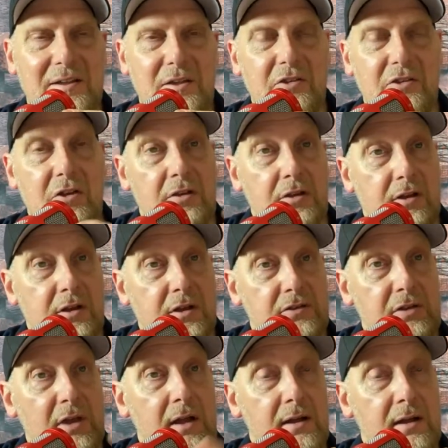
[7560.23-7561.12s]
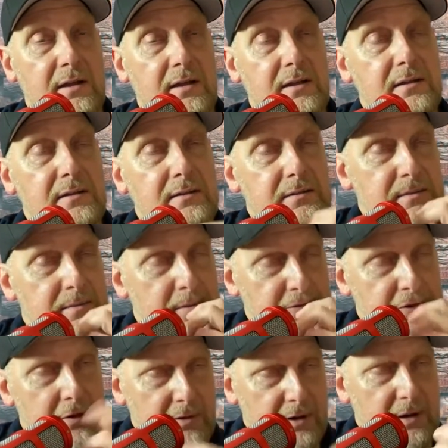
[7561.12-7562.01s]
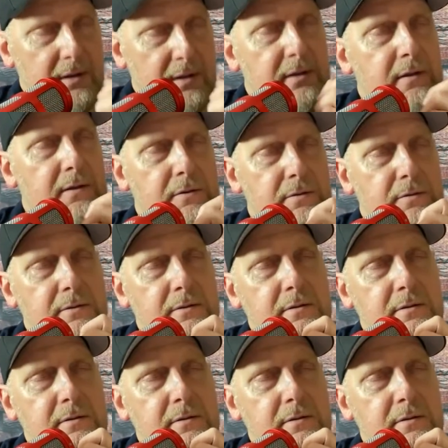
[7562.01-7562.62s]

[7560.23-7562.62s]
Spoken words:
So, sorry, go on.